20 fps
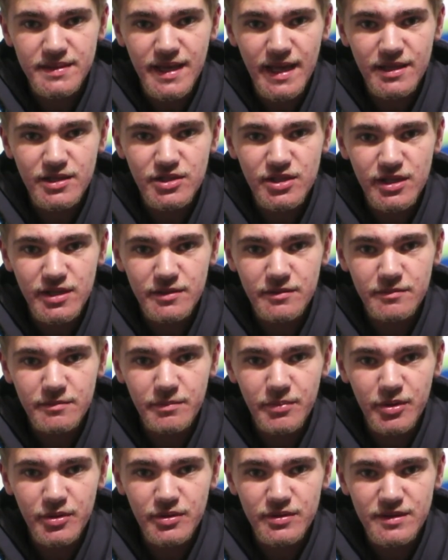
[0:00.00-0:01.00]
potentially
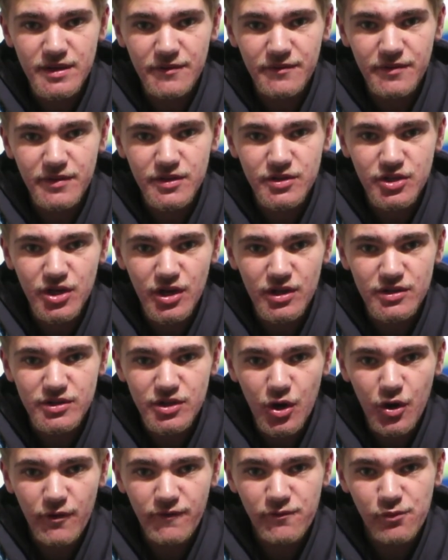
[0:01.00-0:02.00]
put yourself in the chance
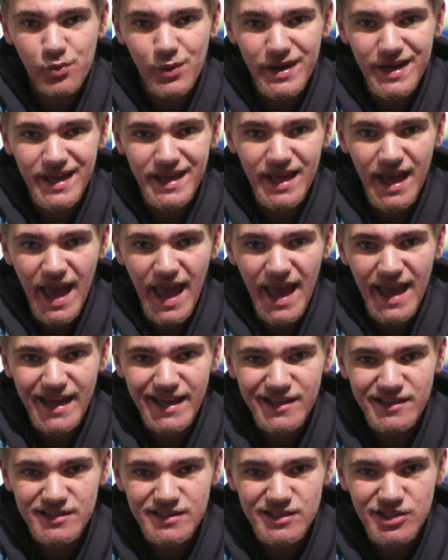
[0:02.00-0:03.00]
of winning
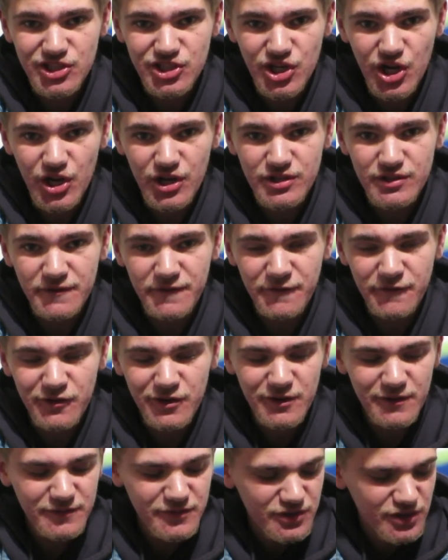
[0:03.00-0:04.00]
a shirt
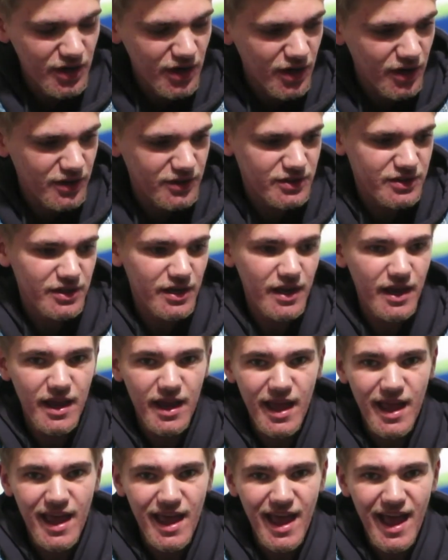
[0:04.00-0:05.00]
free of charge.
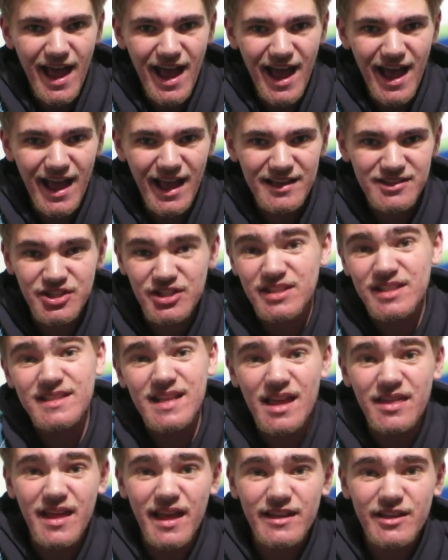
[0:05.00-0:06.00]
Just to
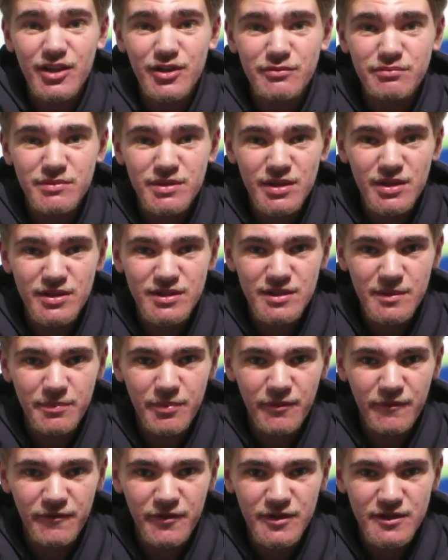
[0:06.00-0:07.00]
say thank you
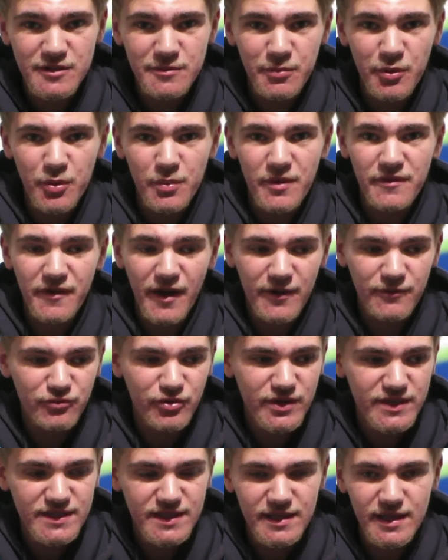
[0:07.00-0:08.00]
for the support we've had
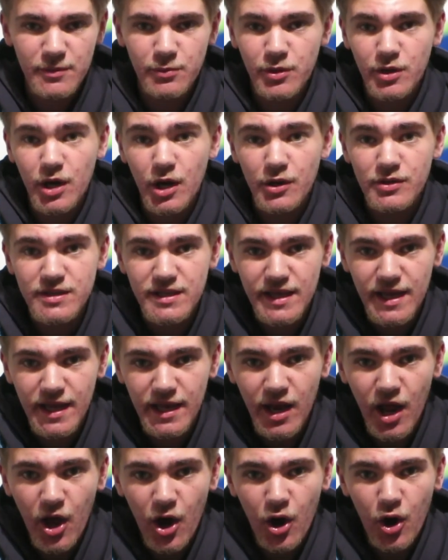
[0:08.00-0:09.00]
recently. We're closing
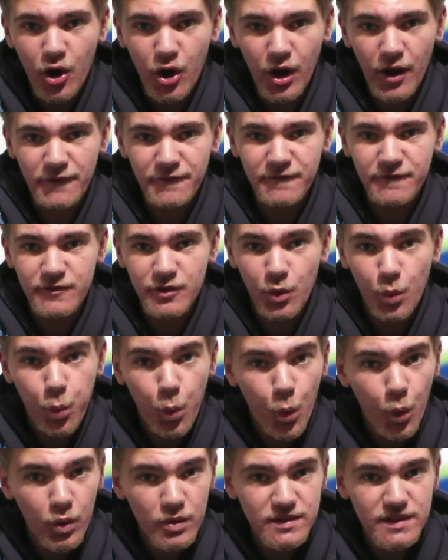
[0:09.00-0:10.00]
in on our
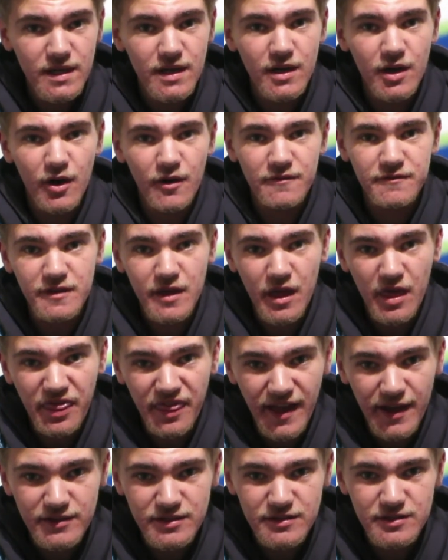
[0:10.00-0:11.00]
quarter of
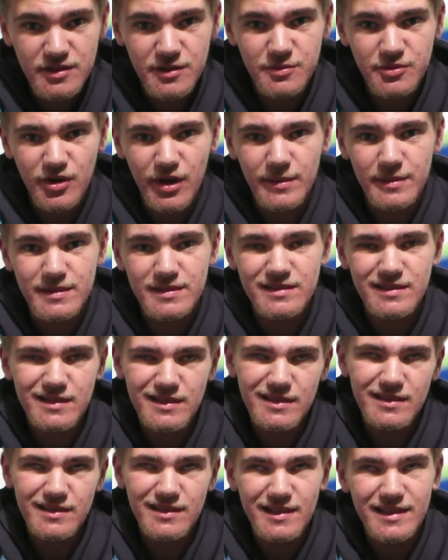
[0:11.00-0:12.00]
1,000 subscribers.
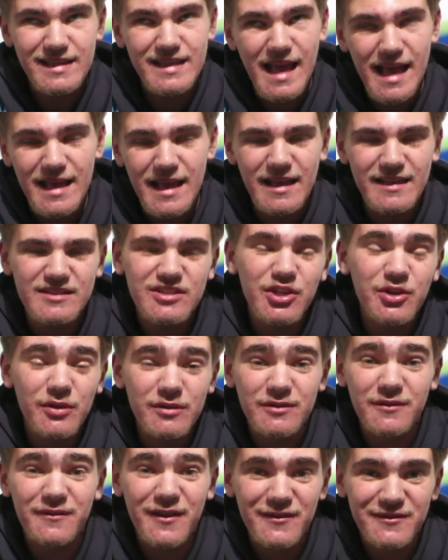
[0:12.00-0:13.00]
It's
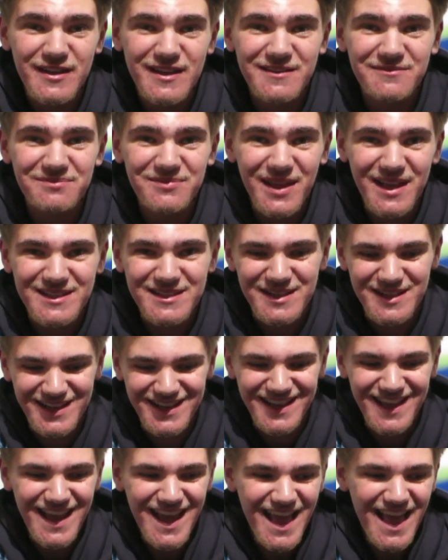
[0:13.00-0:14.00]
250. That's
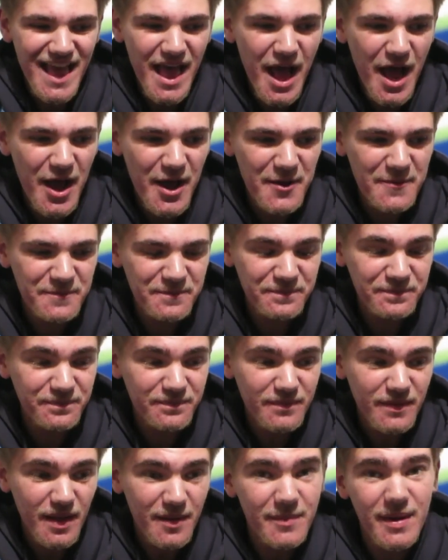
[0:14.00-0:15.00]
the.
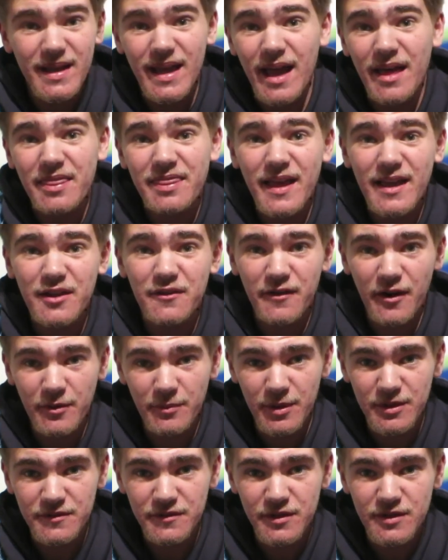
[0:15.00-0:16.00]
But yeah, thank you very
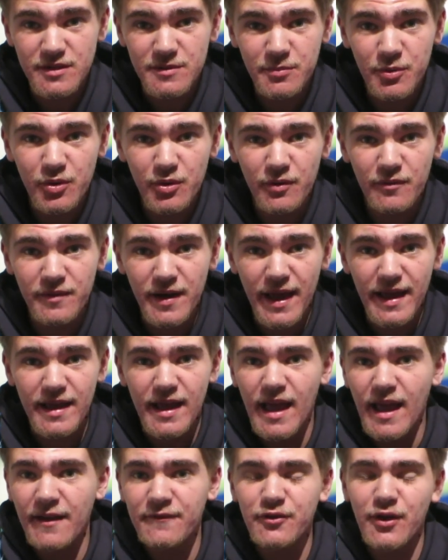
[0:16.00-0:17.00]
much for the support of
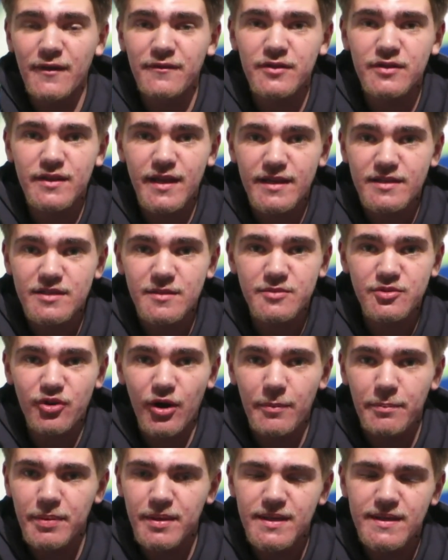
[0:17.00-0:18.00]
late. If you haven't yet
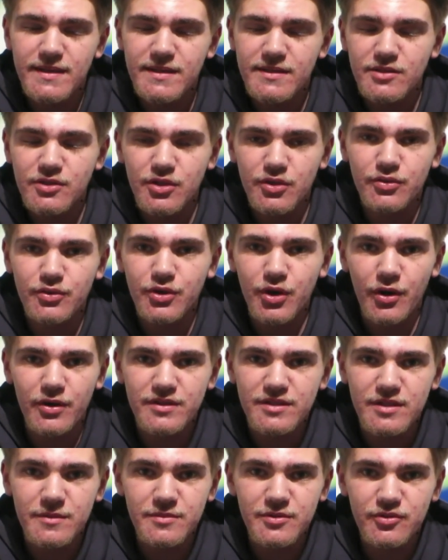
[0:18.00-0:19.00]
subscribed, please do go
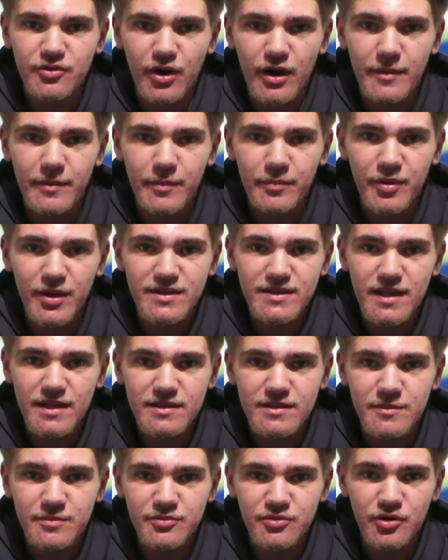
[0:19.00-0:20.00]
and subscribe and press that
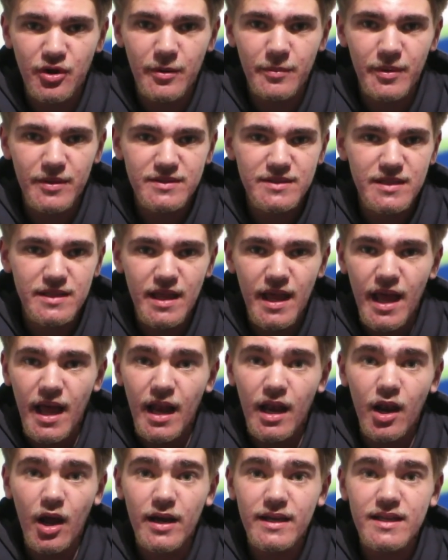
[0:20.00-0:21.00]
subscribe button.
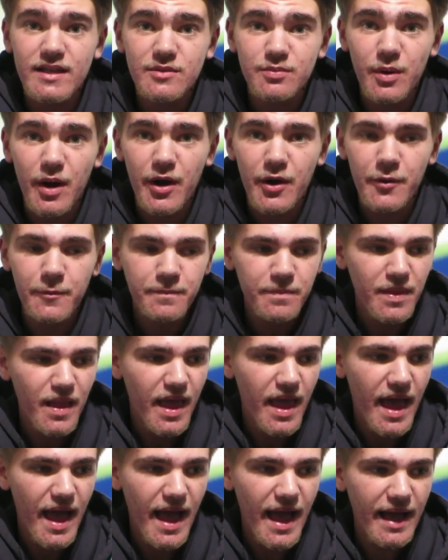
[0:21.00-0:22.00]
Like as well.
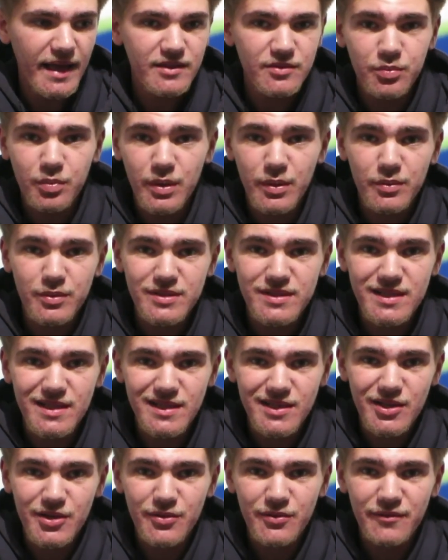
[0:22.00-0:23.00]
And we will
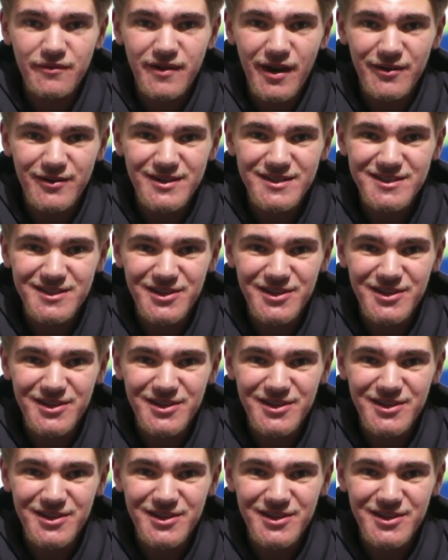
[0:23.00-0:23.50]
see you very